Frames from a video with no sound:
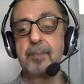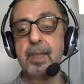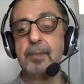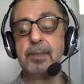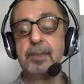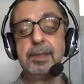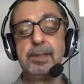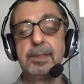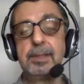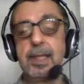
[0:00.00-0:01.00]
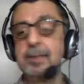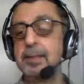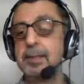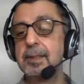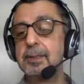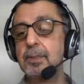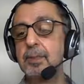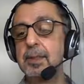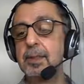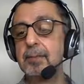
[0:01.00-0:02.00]
So in this case, it is
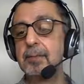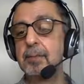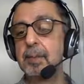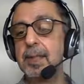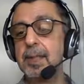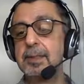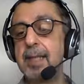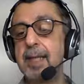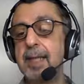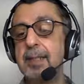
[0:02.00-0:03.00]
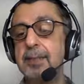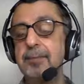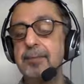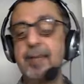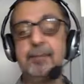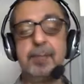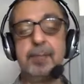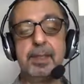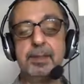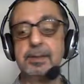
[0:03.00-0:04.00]
1/3 from the baseline is 5
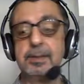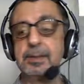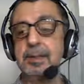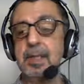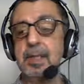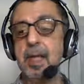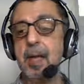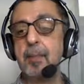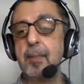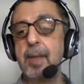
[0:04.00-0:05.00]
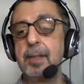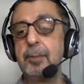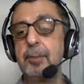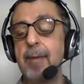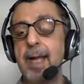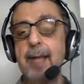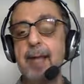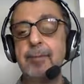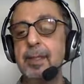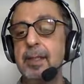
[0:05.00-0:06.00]
meters. But you have
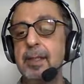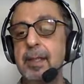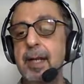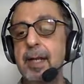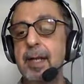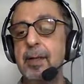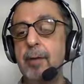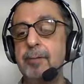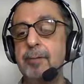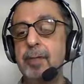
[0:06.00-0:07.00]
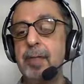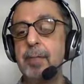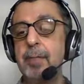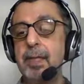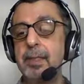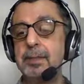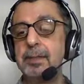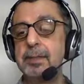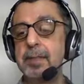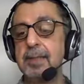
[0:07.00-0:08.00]
a head of 3 meters.
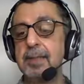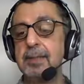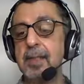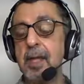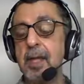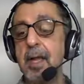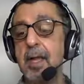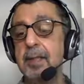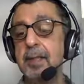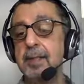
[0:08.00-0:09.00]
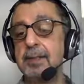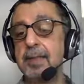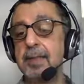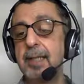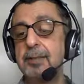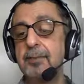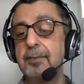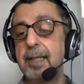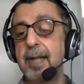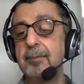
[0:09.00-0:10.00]
Thus, in this case, we
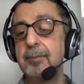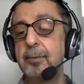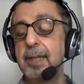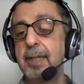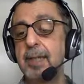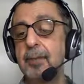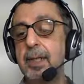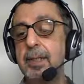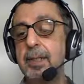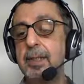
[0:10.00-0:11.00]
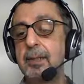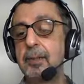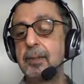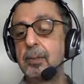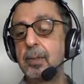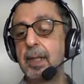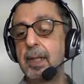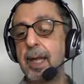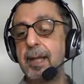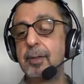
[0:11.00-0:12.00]
have to calculate the total
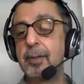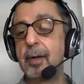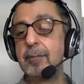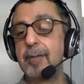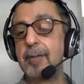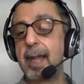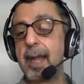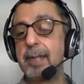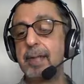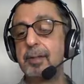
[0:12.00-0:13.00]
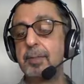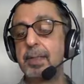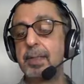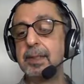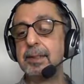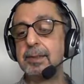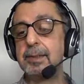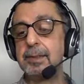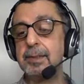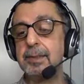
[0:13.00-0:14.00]
height of 8 meters.